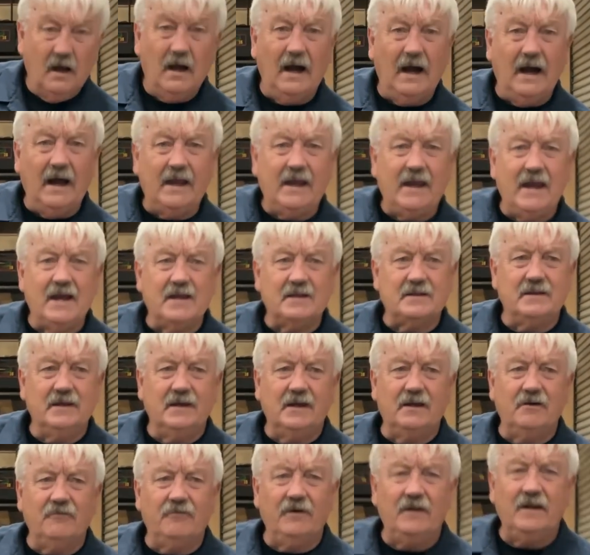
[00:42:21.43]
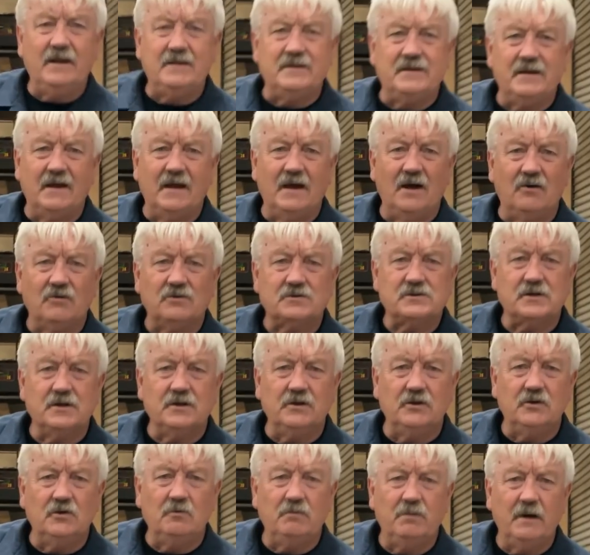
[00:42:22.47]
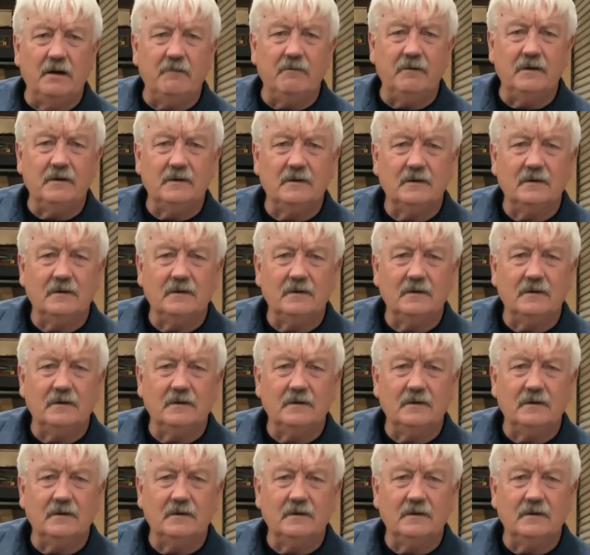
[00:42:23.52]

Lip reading: I can't think of anything else. Can you, baby?